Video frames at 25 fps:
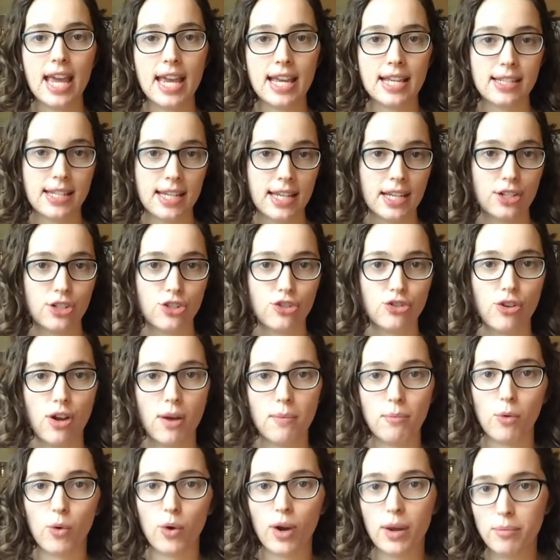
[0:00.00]
a
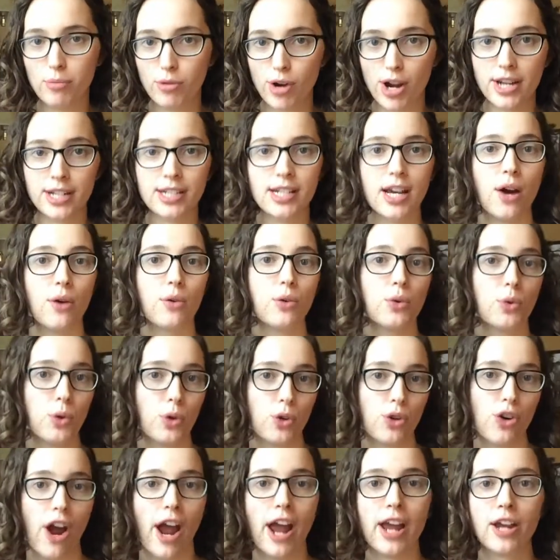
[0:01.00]
tantrum or a breakdown or
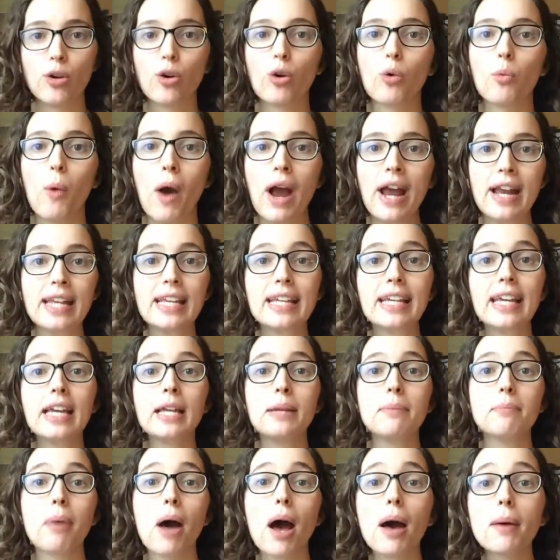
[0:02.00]
crying or whining
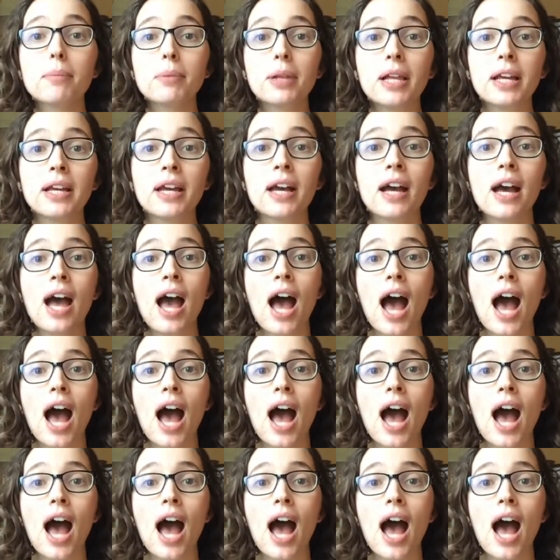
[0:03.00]
in public,